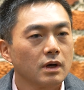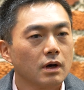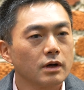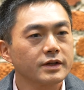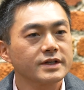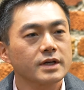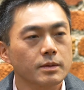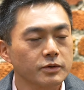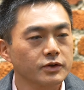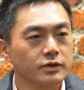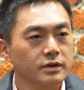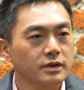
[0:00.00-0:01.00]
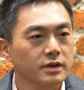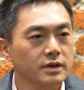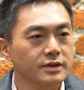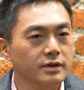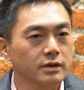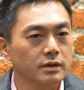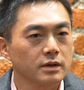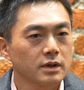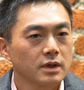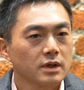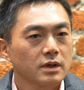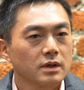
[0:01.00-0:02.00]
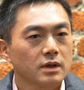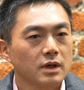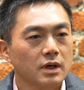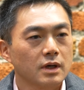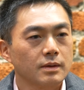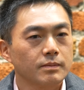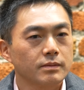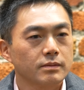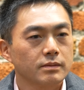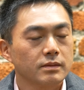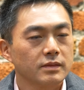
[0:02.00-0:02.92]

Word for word: all these opportunities are um,